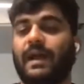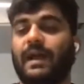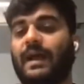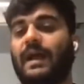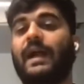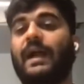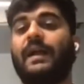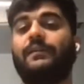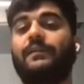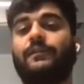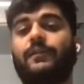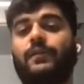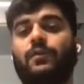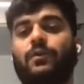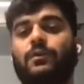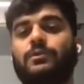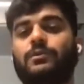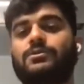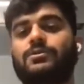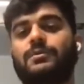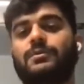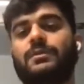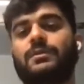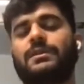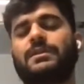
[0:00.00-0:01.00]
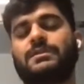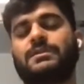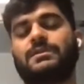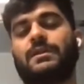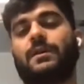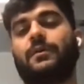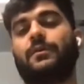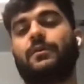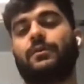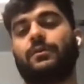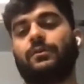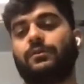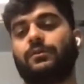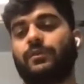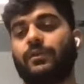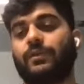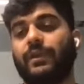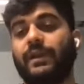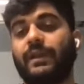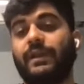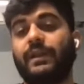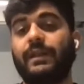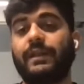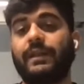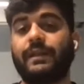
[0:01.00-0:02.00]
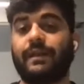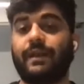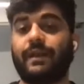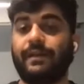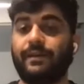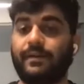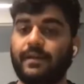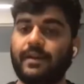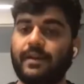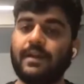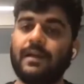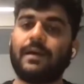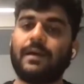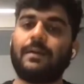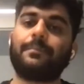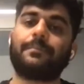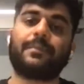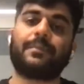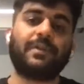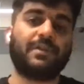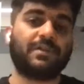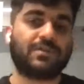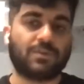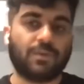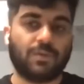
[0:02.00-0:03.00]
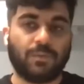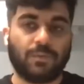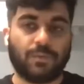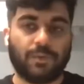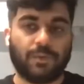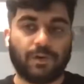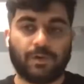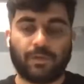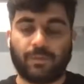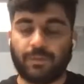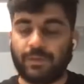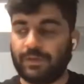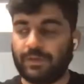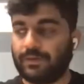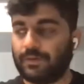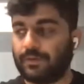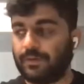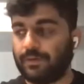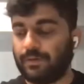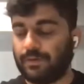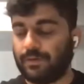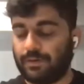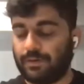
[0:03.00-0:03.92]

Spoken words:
And we also reached out to 3D rendering companies who work with